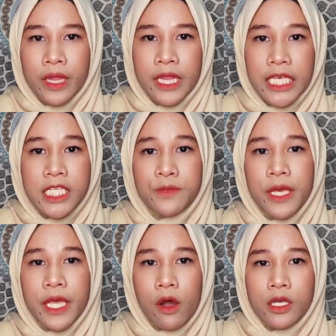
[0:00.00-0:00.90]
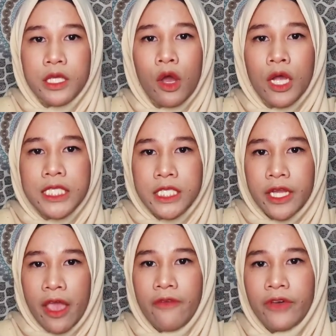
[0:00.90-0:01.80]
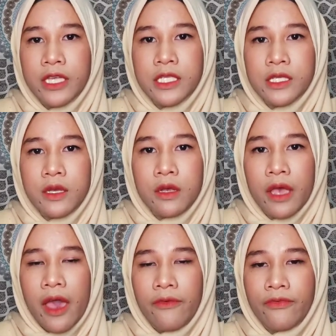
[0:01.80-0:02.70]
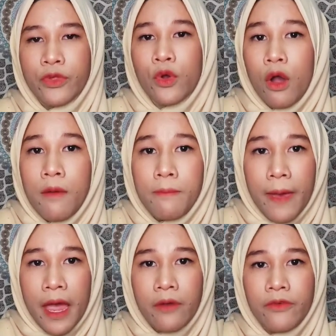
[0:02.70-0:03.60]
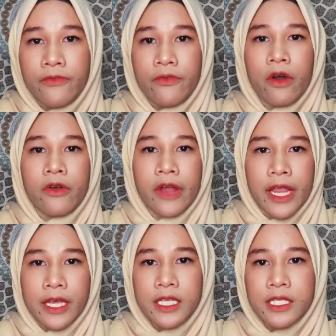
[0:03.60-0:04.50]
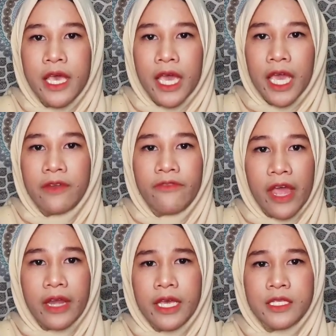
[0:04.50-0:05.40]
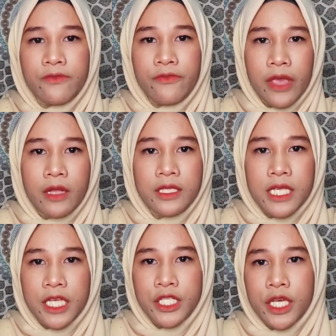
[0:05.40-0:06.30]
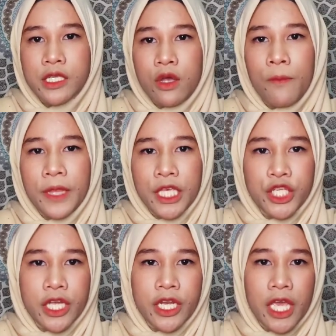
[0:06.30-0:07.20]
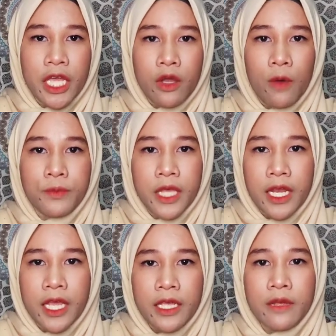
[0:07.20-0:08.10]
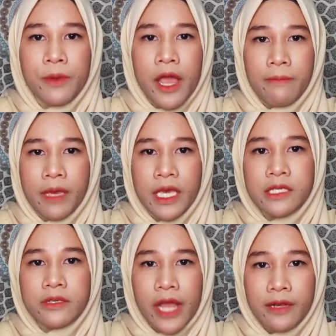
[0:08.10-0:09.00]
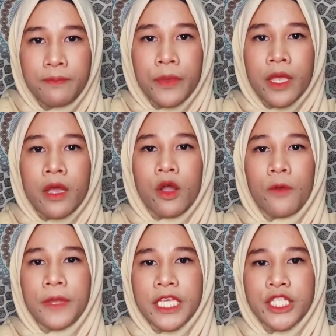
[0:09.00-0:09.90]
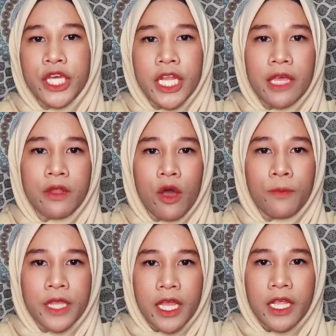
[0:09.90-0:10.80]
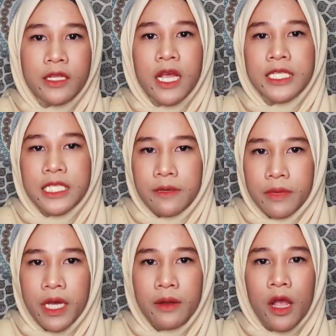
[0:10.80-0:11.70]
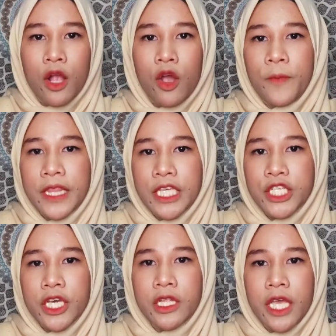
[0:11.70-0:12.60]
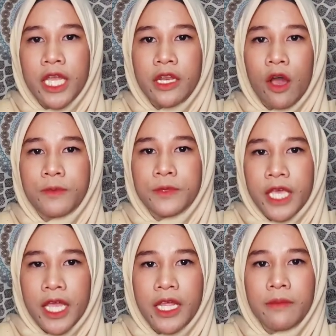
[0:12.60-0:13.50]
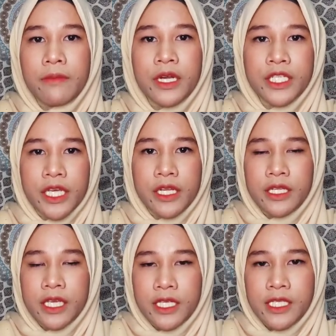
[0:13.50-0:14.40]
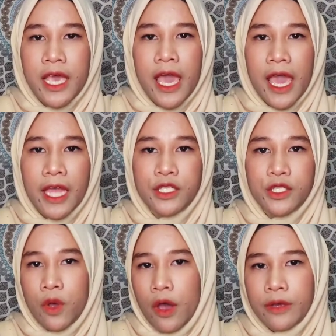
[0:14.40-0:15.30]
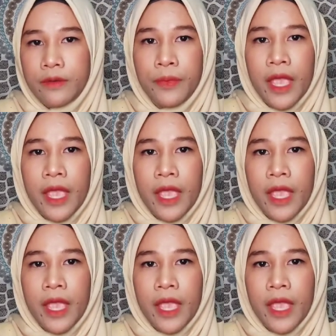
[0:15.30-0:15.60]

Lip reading: This is because local trade have to compare with foreigners in various fields such as competition in obtaining premise rent, competition in obtaining customer, competition in obtaining merchandise, and so on.